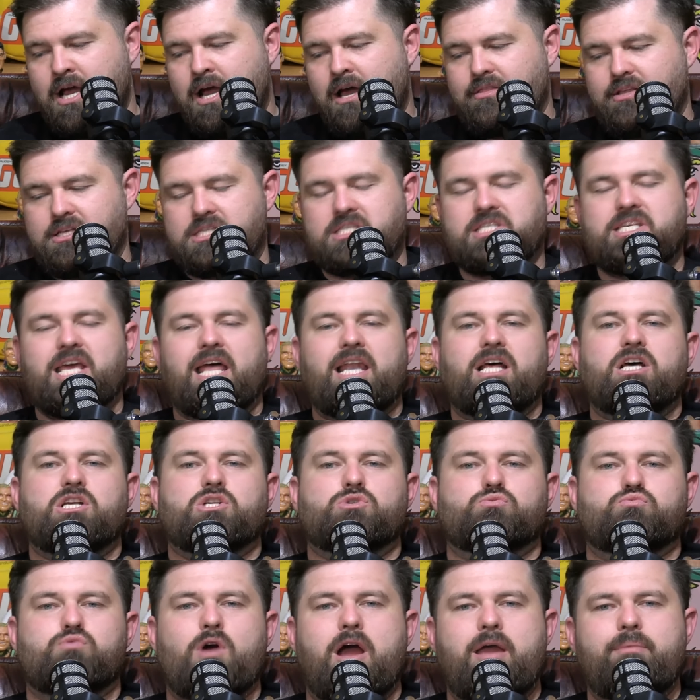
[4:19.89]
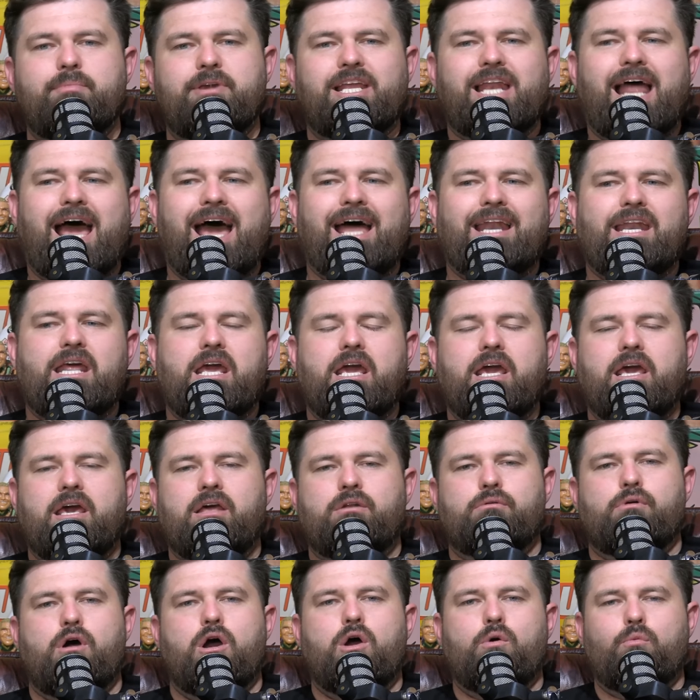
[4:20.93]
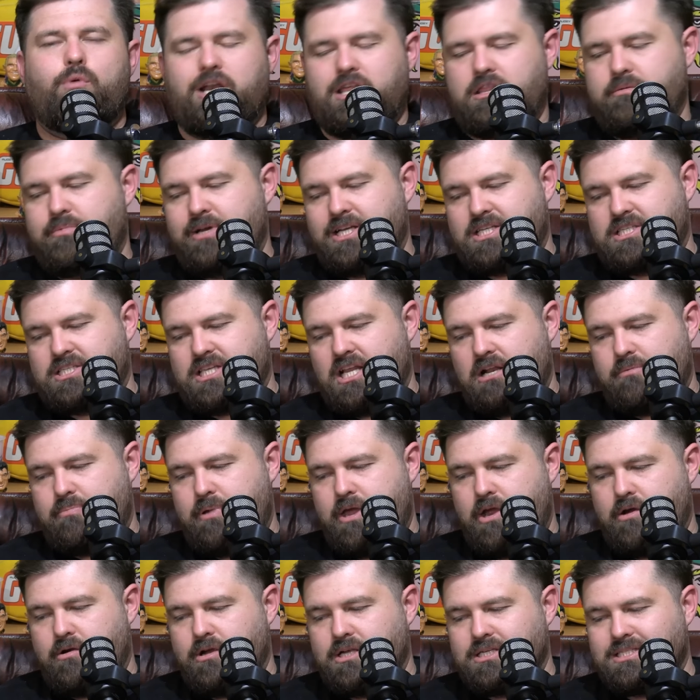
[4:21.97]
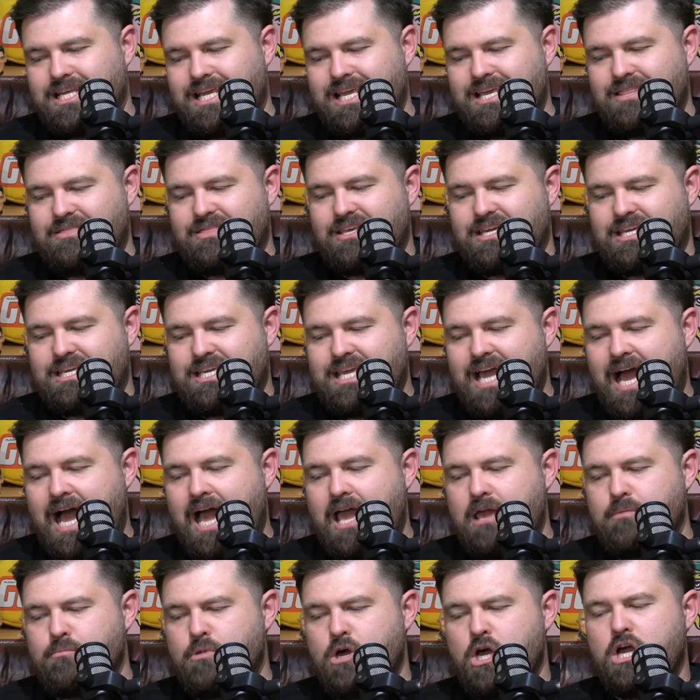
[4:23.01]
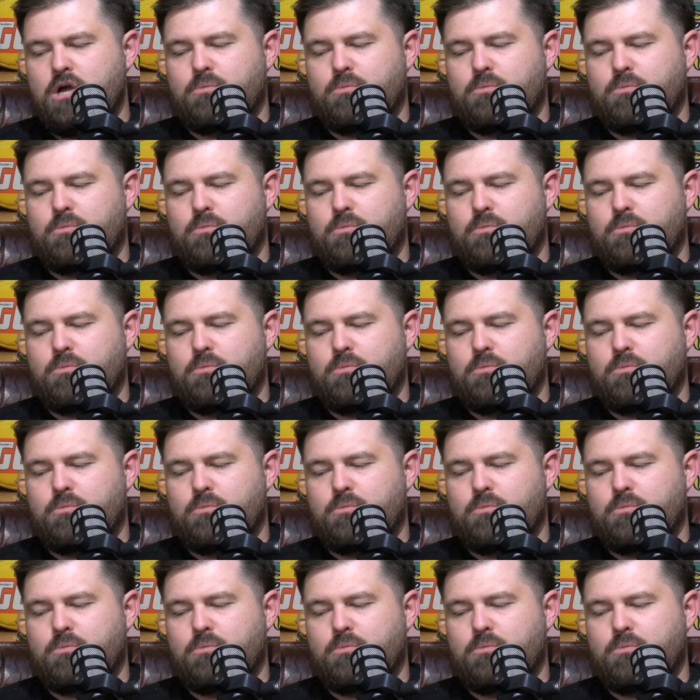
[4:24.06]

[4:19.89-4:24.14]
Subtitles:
The centres, Ramian and Itero, one of the best centre pairings in the game.